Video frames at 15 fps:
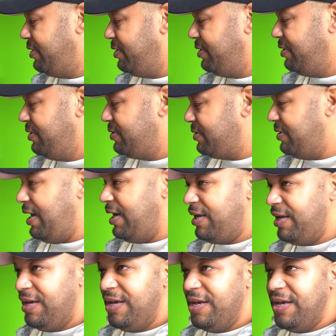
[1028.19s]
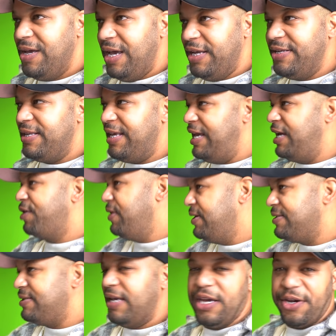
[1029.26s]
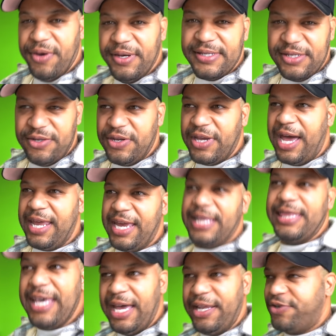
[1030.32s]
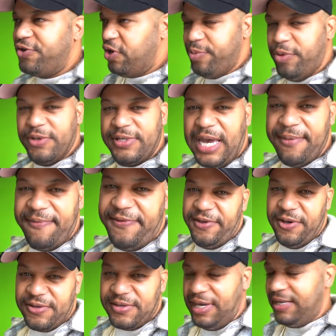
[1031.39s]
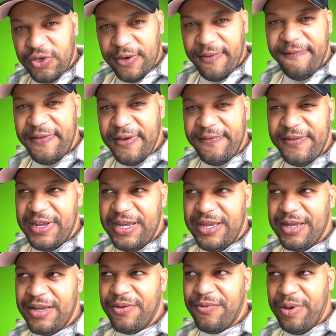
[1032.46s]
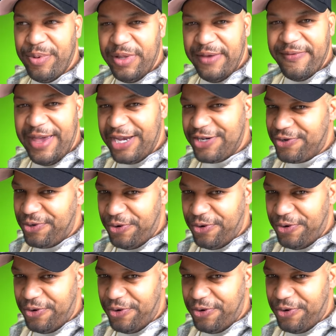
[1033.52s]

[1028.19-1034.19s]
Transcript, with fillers: Exactly. So like, it just increases, and you kind of get that turbo type feel. So that's 150, we believe, extra